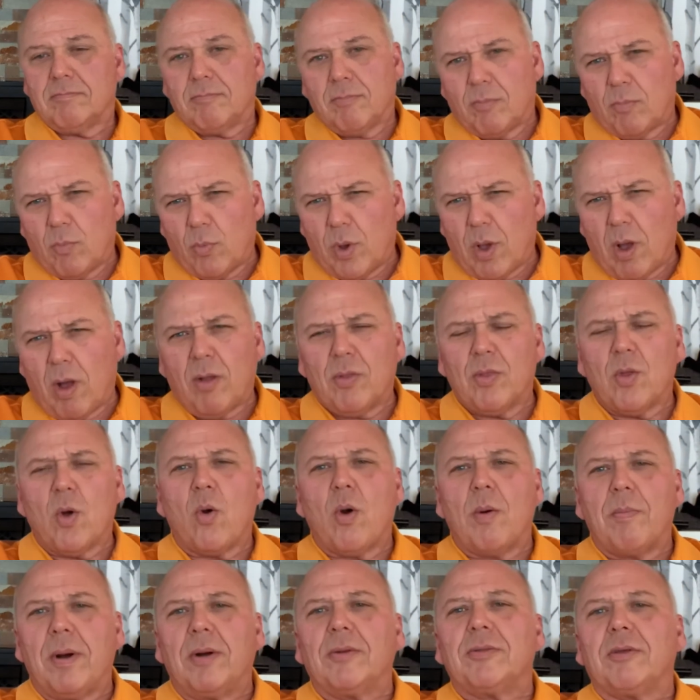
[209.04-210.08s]
We all know
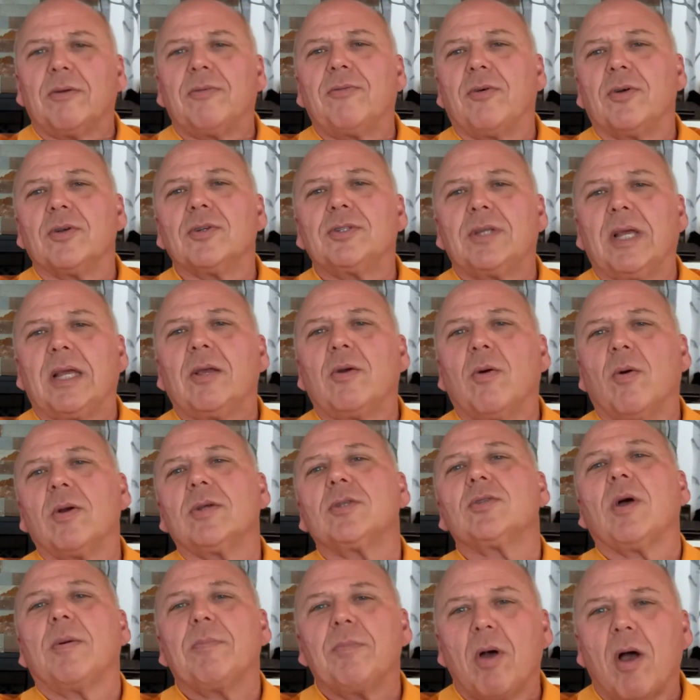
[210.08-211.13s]
about the first aid course,
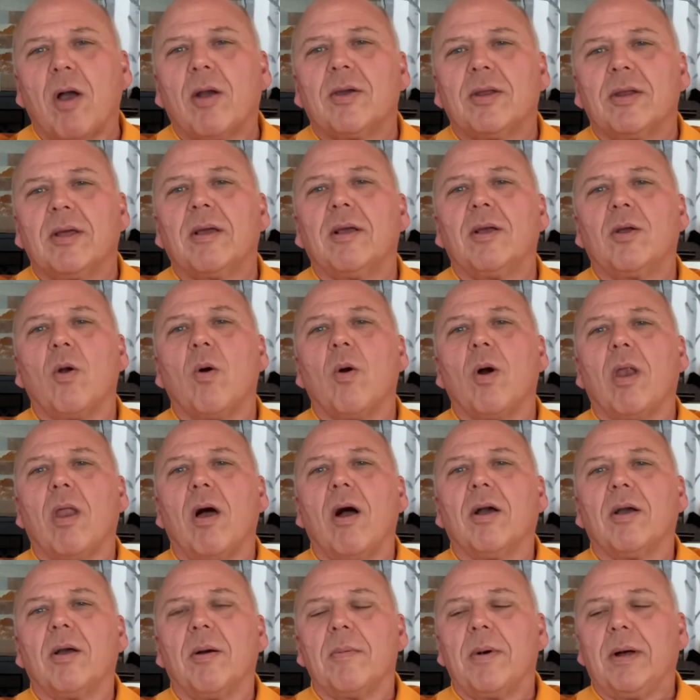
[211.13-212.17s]
so I'm not going to go
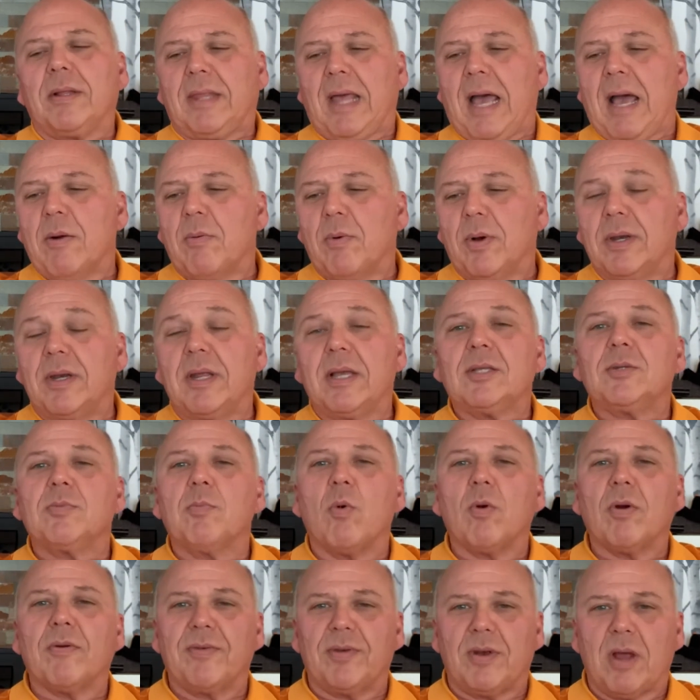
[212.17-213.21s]
along about that one. It's
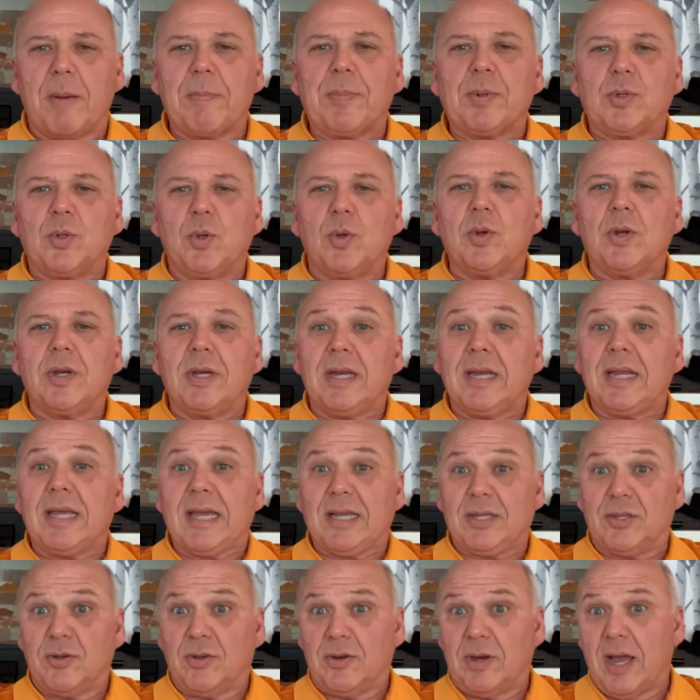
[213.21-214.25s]
more of an opportunity to
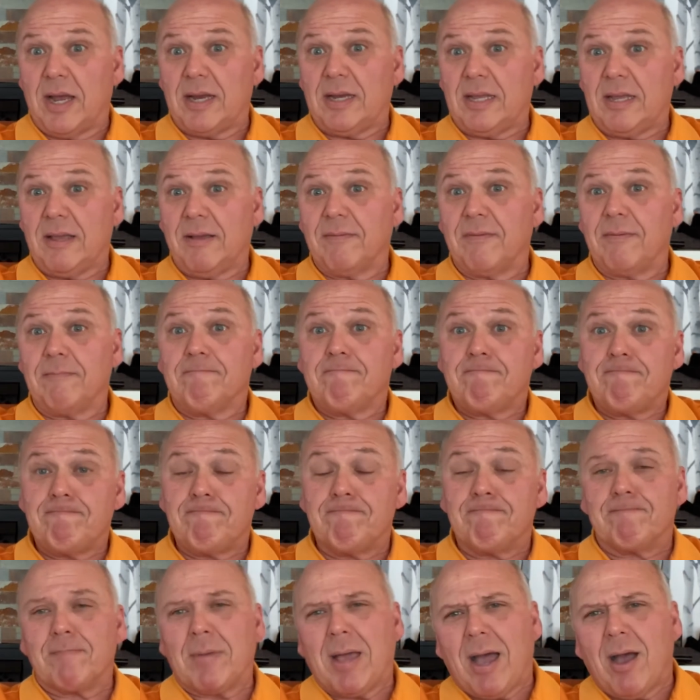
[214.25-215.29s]
get you an idea of,
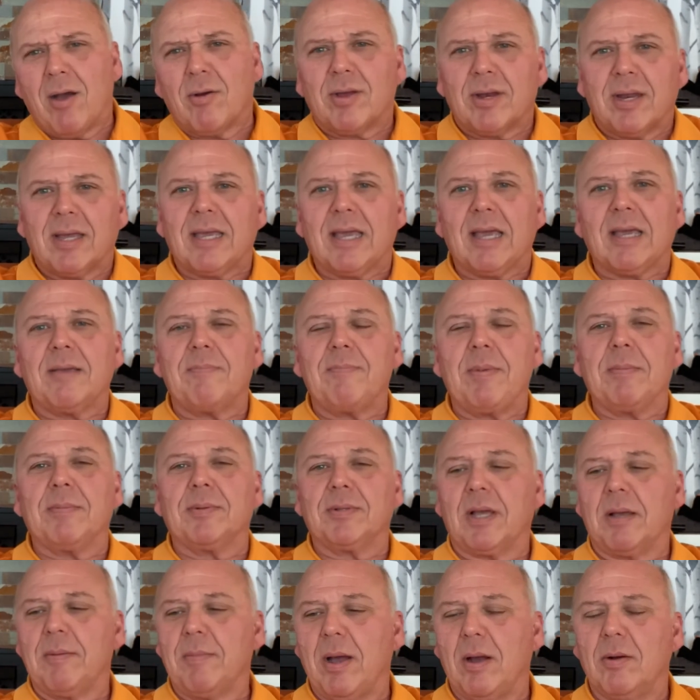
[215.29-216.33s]
how could I get people to
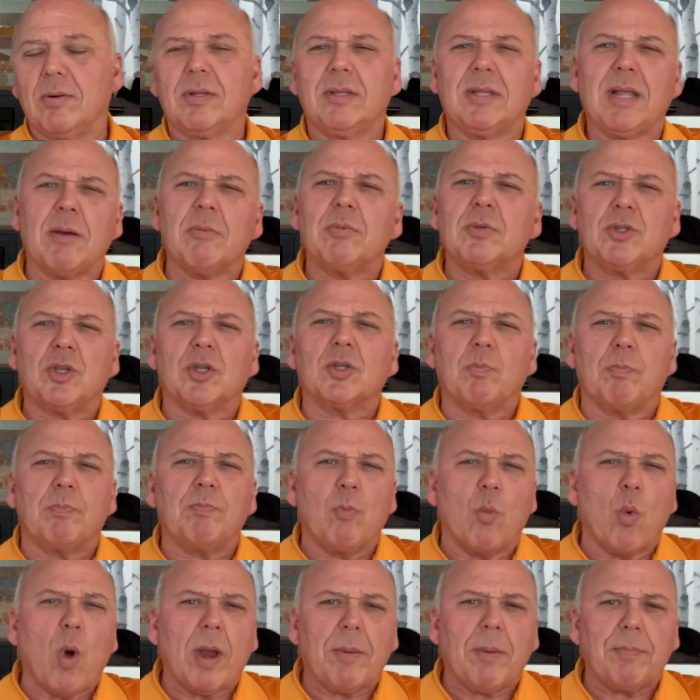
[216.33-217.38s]
come out? And that was just
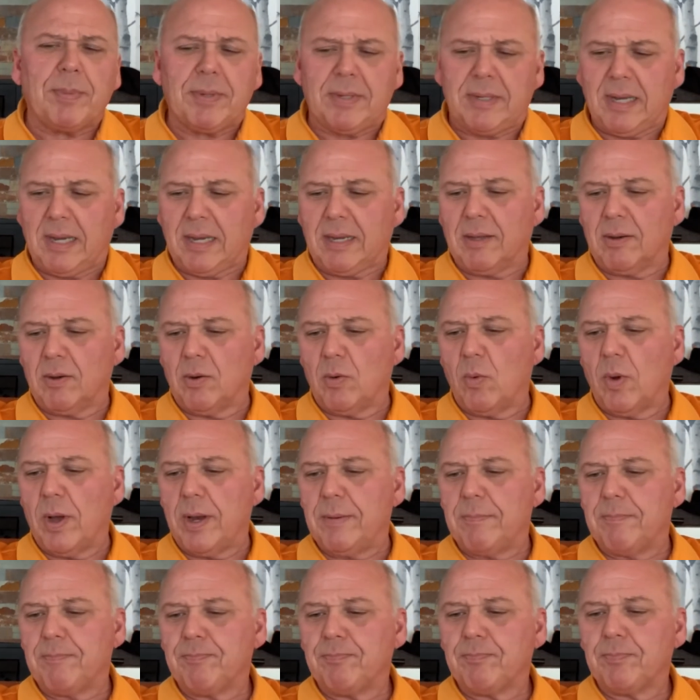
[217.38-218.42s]
one particular one.
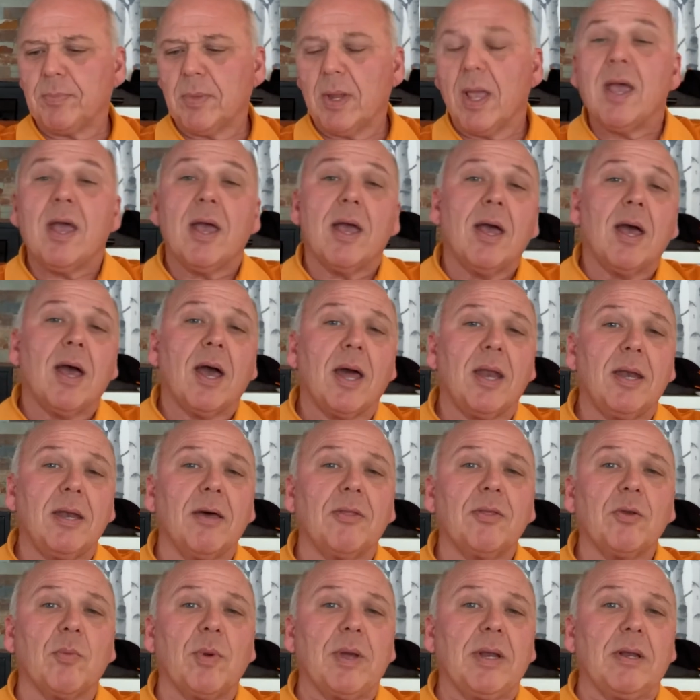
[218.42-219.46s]

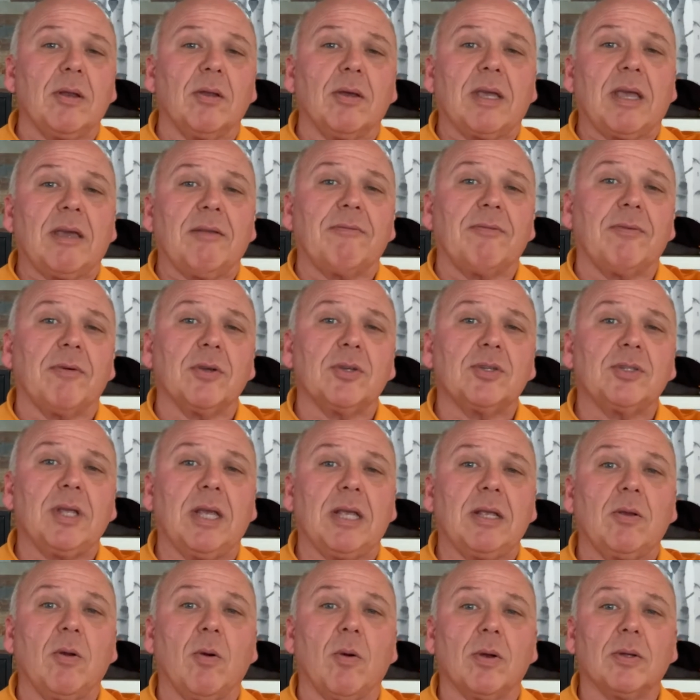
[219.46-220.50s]
Another way to look at first
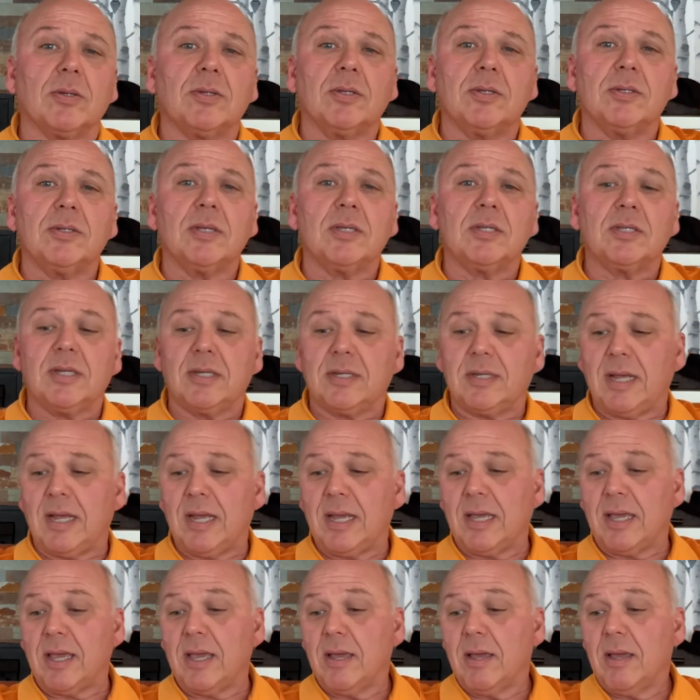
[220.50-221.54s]
aid courses is to
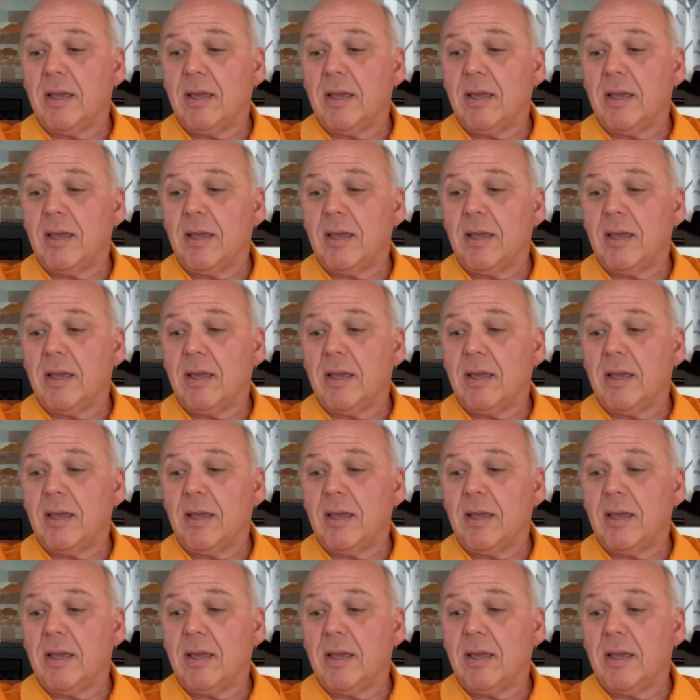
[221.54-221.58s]
take